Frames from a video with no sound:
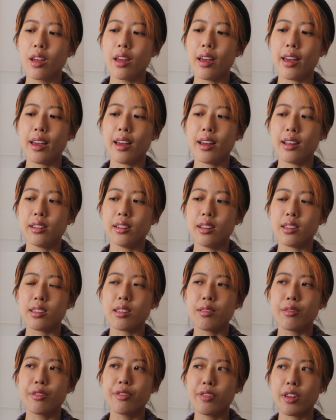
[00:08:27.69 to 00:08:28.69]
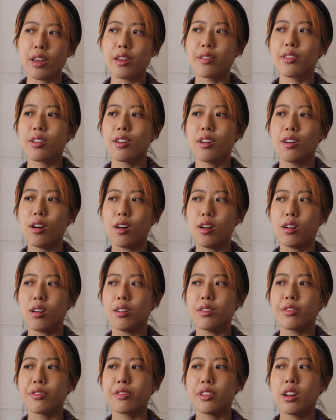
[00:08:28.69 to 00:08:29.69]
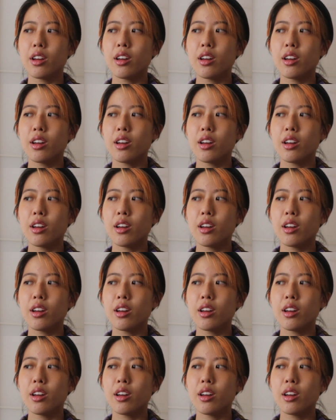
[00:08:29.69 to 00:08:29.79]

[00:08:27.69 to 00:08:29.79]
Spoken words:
And it's in favor of